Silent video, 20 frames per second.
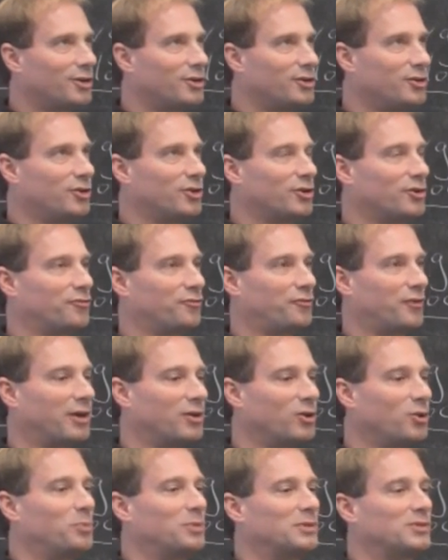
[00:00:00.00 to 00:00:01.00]
your
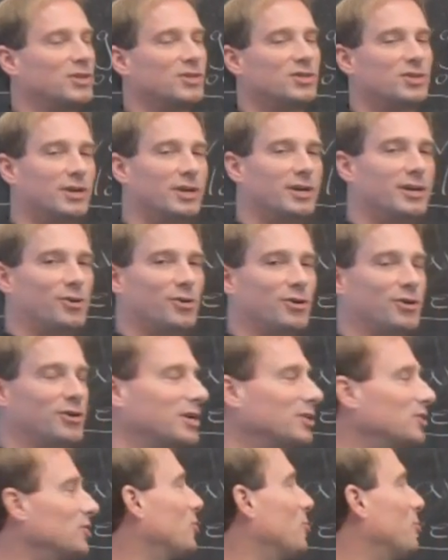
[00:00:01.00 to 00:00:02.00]
final position and your
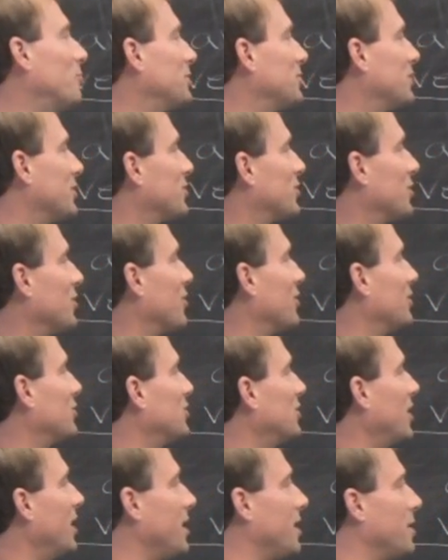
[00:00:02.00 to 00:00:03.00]
initial position are the
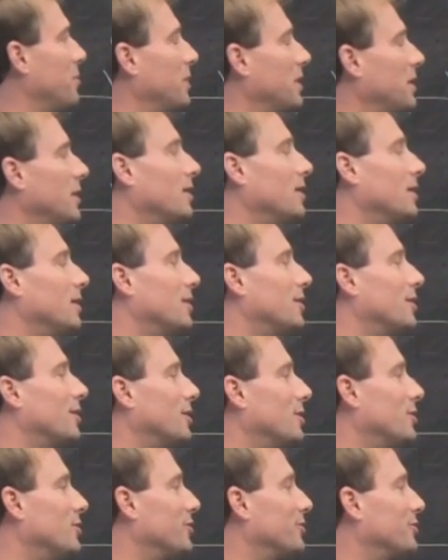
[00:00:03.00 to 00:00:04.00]
same,
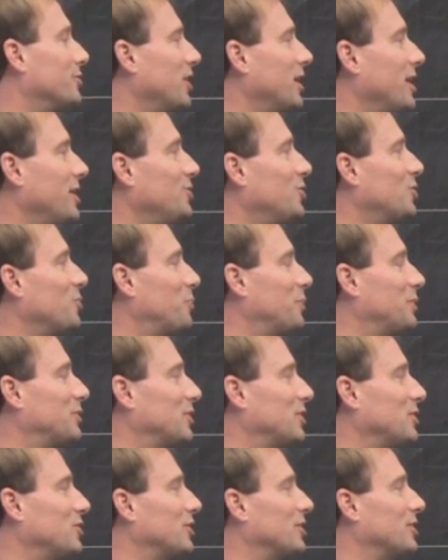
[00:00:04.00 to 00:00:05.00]
your change in
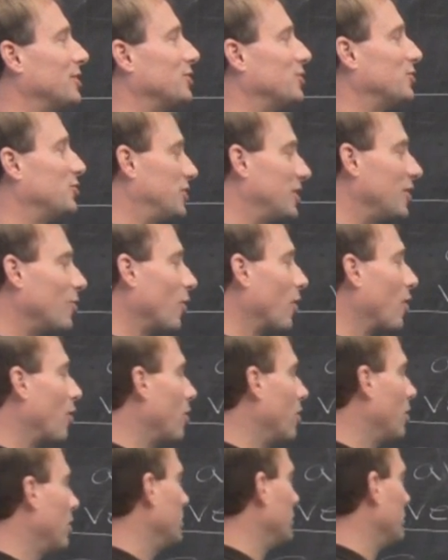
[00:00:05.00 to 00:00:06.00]
position is zero.